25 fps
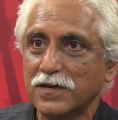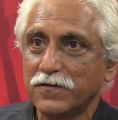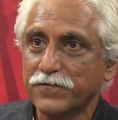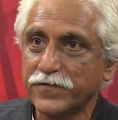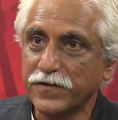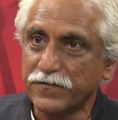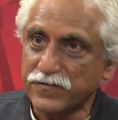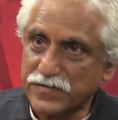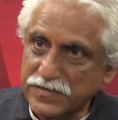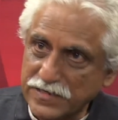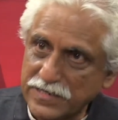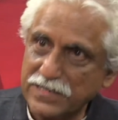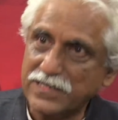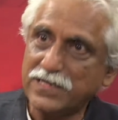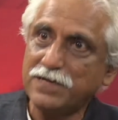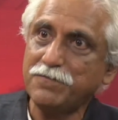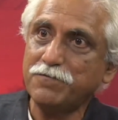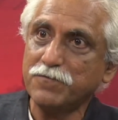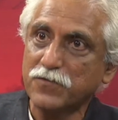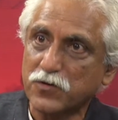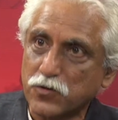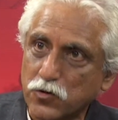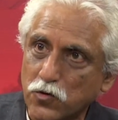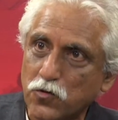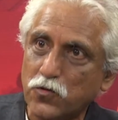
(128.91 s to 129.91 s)
We've seen
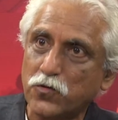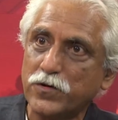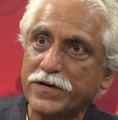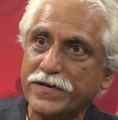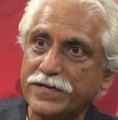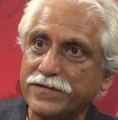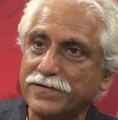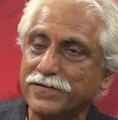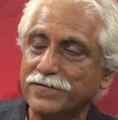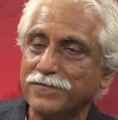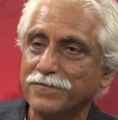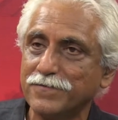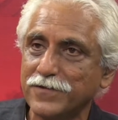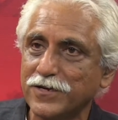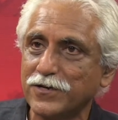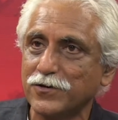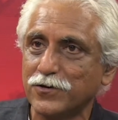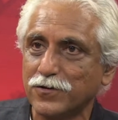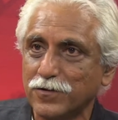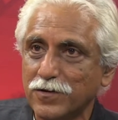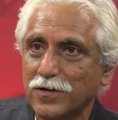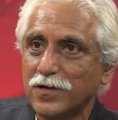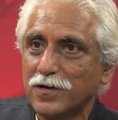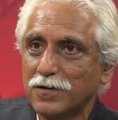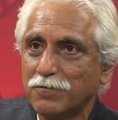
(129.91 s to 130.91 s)
him grow in,
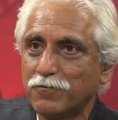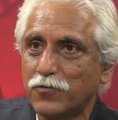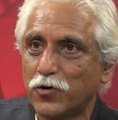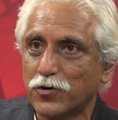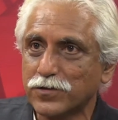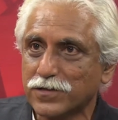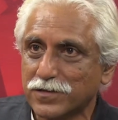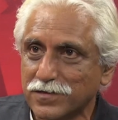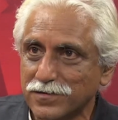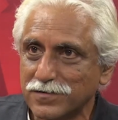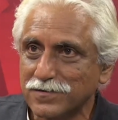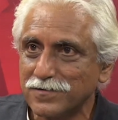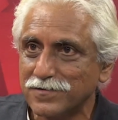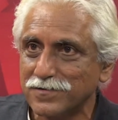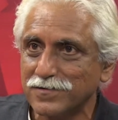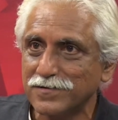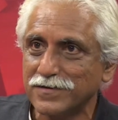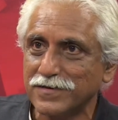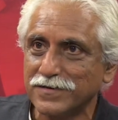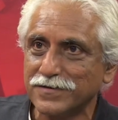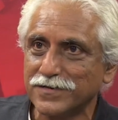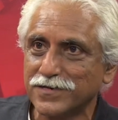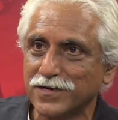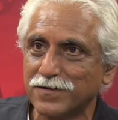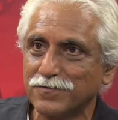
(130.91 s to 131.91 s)
both
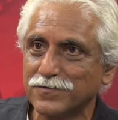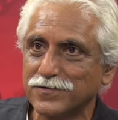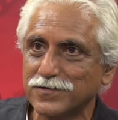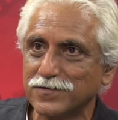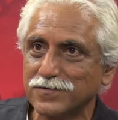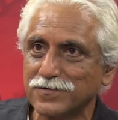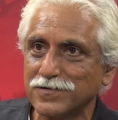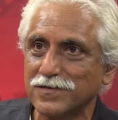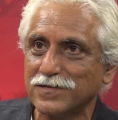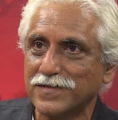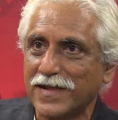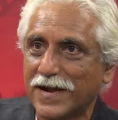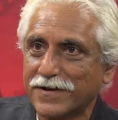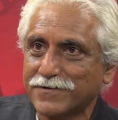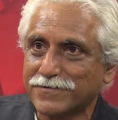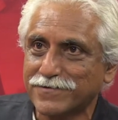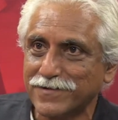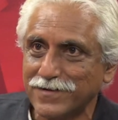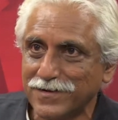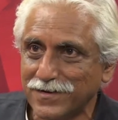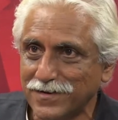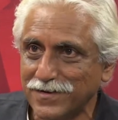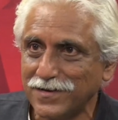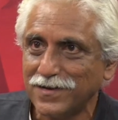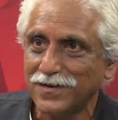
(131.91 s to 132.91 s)
in terms
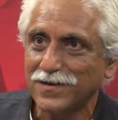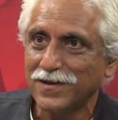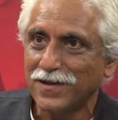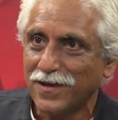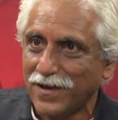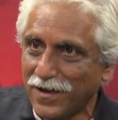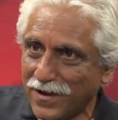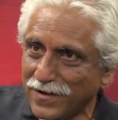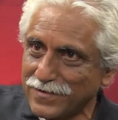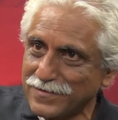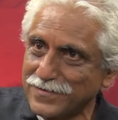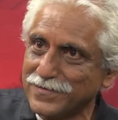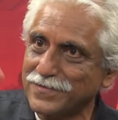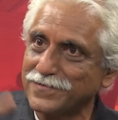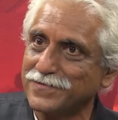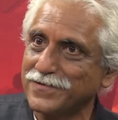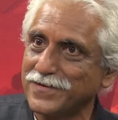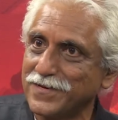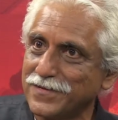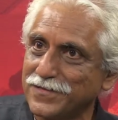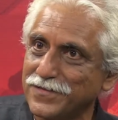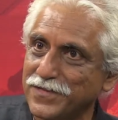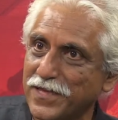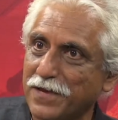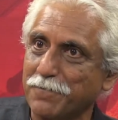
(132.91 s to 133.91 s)
laterally and
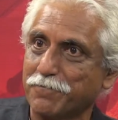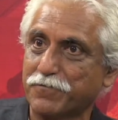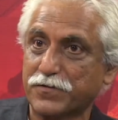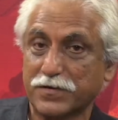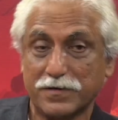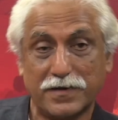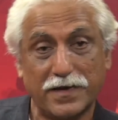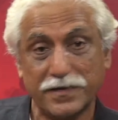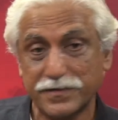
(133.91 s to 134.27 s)
in depth.